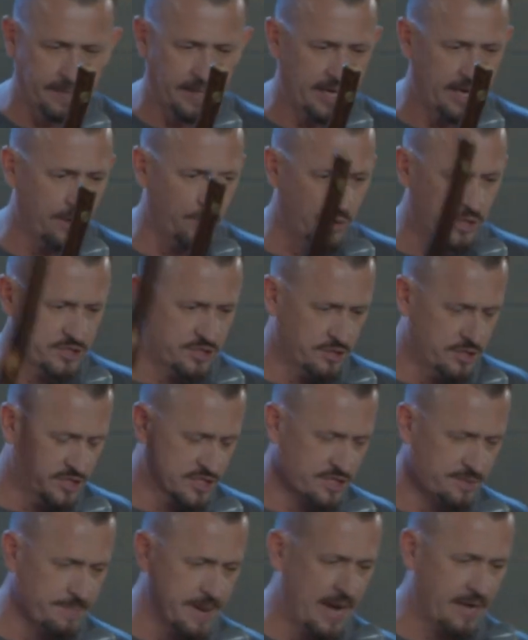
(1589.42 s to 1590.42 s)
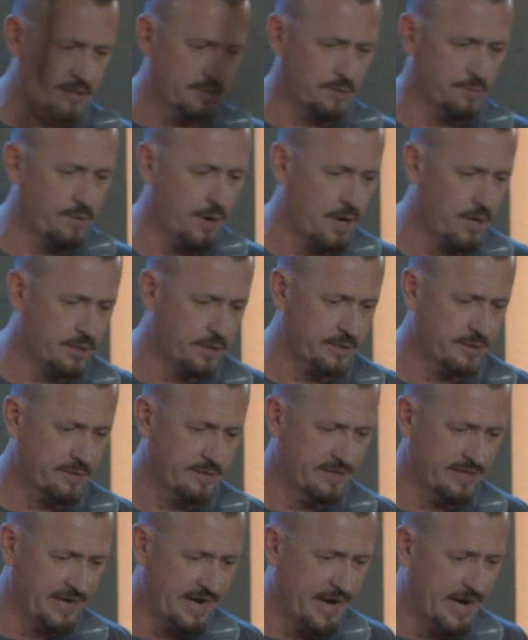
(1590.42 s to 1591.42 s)
and I want you to smack the rock
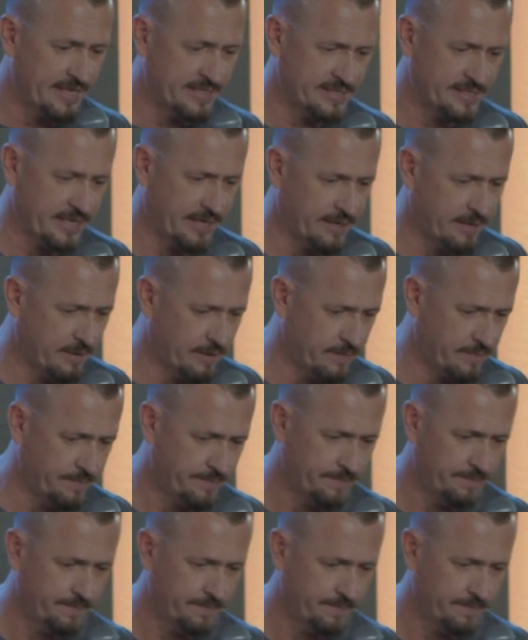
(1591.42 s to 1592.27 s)
that I stand on.